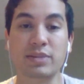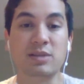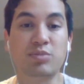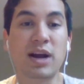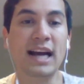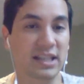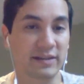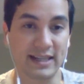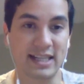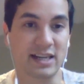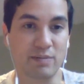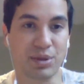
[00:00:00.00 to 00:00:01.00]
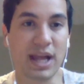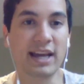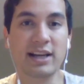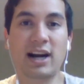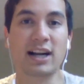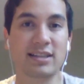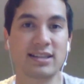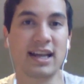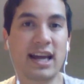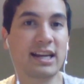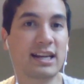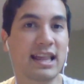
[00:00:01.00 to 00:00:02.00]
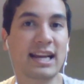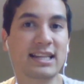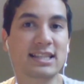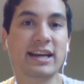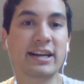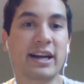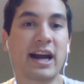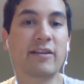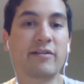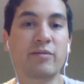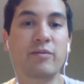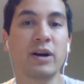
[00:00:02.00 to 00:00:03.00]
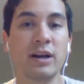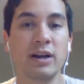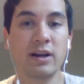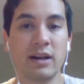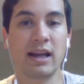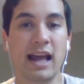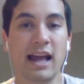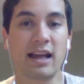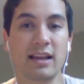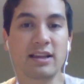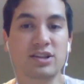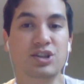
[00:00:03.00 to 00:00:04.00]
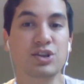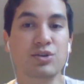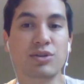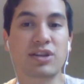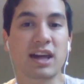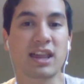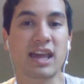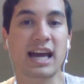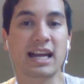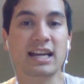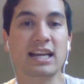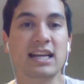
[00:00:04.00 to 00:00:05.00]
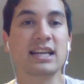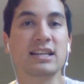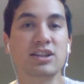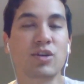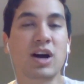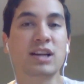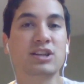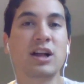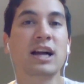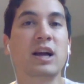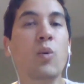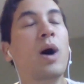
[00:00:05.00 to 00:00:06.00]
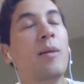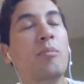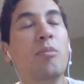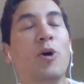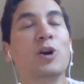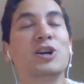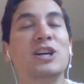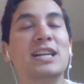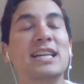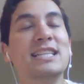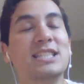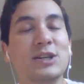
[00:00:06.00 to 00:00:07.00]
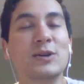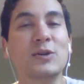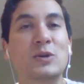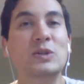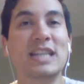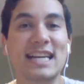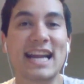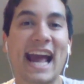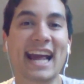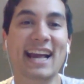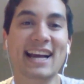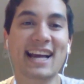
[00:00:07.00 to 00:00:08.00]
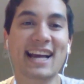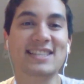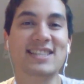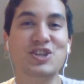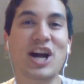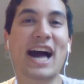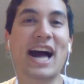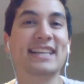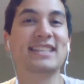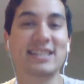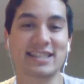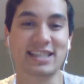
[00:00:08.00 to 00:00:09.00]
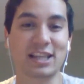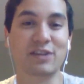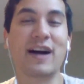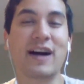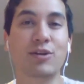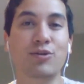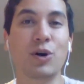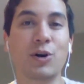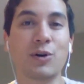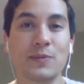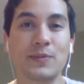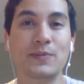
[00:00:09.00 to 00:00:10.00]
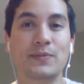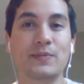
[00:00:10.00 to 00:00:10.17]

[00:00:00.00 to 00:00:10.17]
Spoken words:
be surprised if he didn't play at all today and that he's done enough. Do you think that he's a roster lock, and what more could he do today against the Giants to solidify a role?